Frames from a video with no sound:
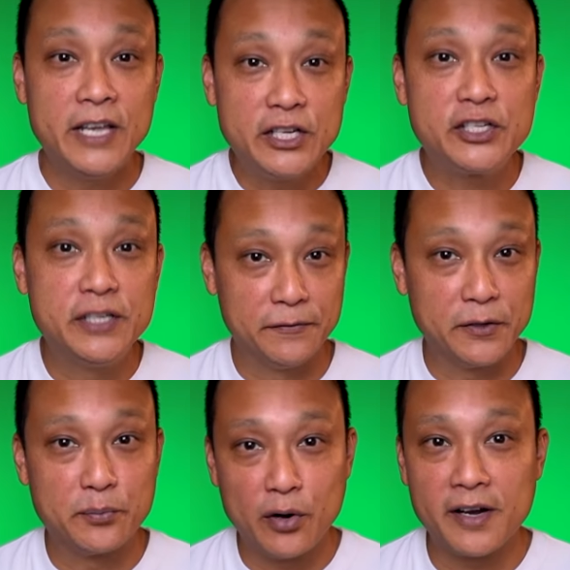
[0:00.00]
Each
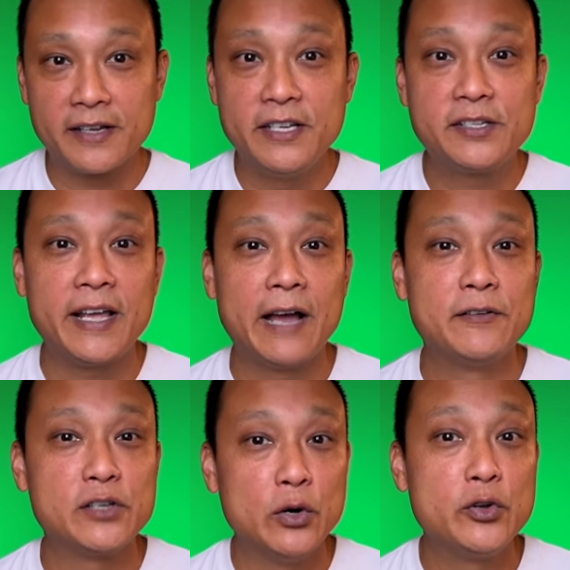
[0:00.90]
different product needs to have
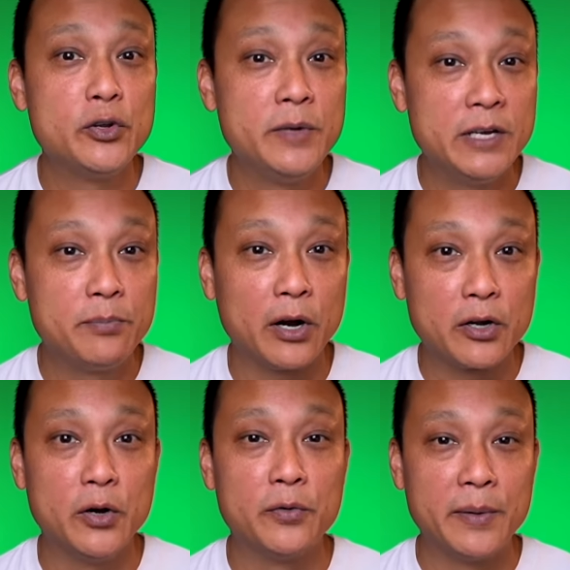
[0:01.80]
its own unique
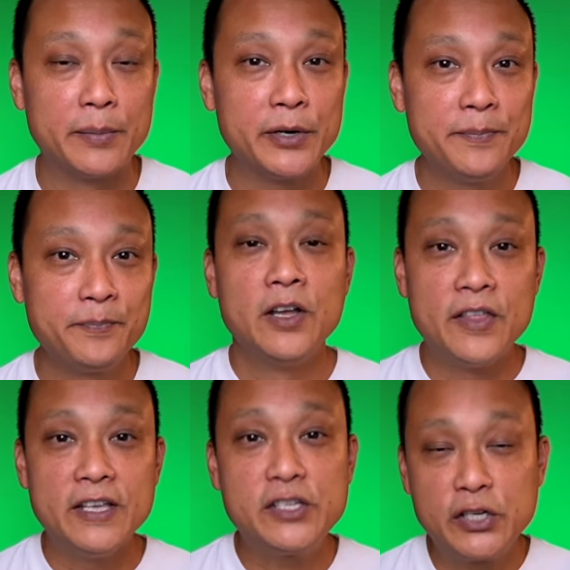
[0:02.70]
barcode, remember?
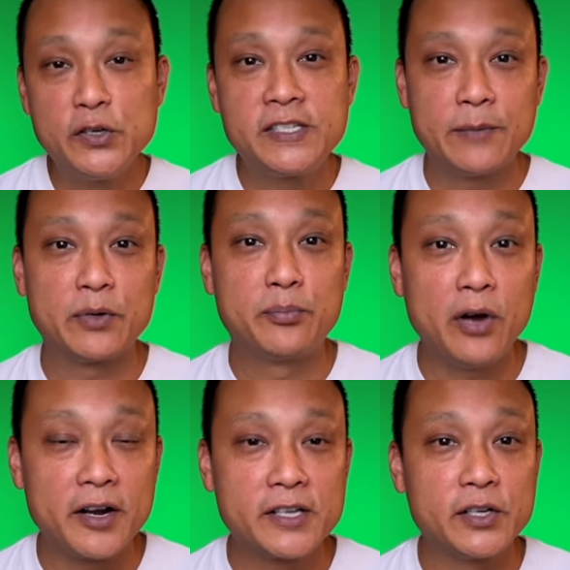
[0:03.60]
These two separate
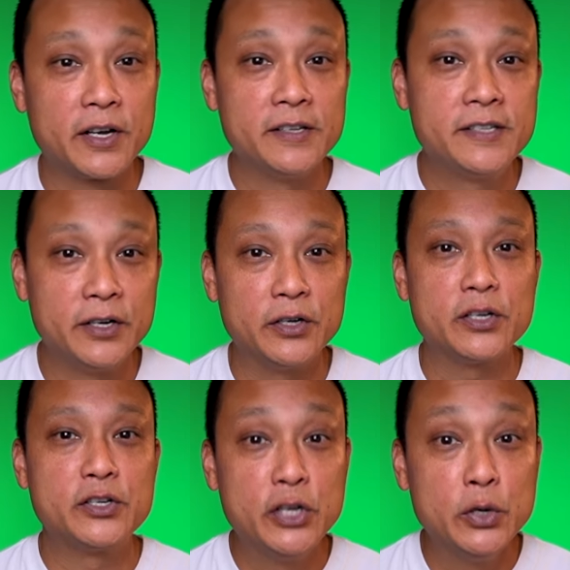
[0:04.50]
products are
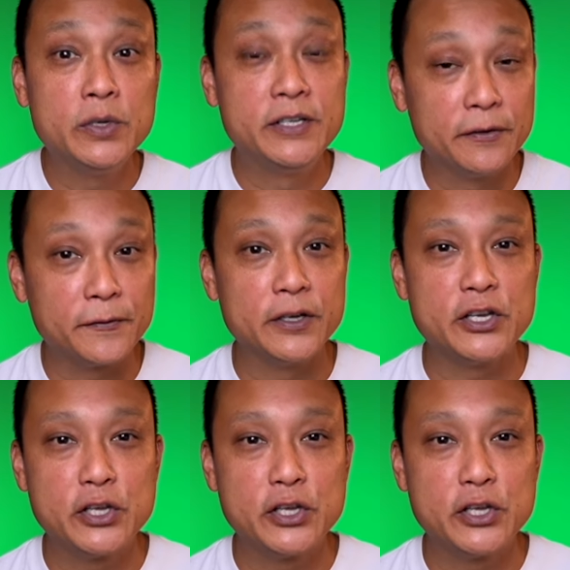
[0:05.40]
considered two different